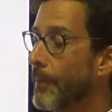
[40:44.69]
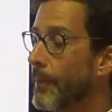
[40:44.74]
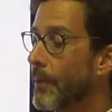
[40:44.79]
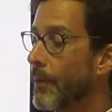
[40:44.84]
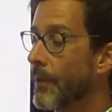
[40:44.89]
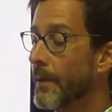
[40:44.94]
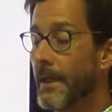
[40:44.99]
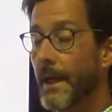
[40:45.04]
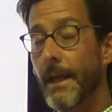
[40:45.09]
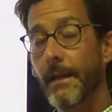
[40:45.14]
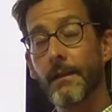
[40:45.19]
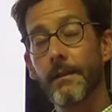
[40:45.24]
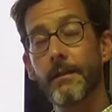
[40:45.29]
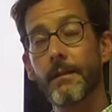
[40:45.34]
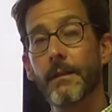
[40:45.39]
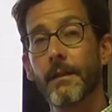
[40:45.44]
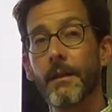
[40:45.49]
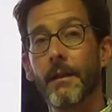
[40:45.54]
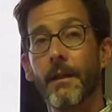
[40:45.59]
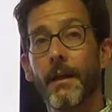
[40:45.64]

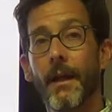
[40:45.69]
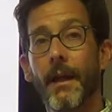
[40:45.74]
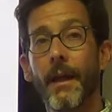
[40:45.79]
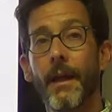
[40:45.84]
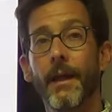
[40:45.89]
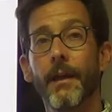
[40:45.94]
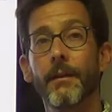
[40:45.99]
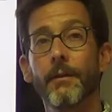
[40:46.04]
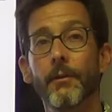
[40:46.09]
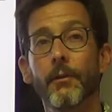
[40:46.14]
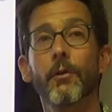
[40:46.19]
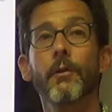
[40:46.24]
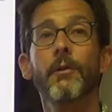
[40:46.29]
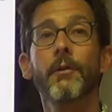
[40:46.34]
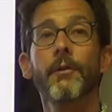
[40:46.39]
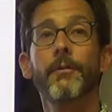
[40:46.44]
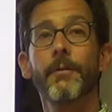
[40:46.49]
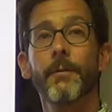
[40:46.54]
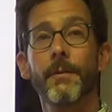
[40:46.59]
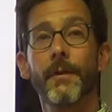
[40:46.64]
created and
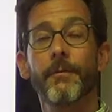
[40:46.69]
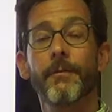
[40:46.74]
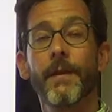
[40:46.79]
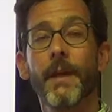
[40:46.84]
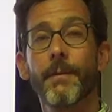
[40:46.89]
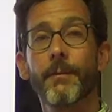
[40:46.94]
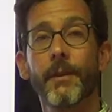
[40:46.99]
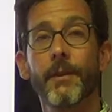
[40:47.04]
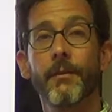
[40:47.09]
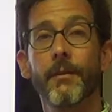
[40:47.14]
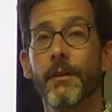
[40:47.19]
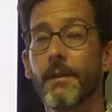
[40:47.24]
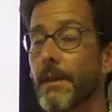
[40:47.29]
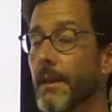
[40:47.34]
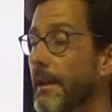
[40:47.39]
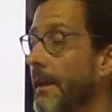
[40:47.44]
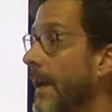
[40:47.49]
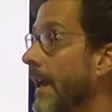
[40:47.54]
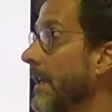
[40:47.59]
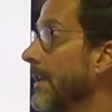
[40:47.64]
learned from the family during the
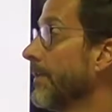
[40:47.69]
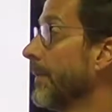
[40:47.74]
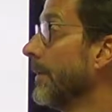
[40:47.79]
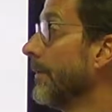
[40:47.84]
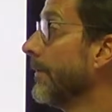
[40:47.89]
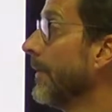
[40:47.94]
engagement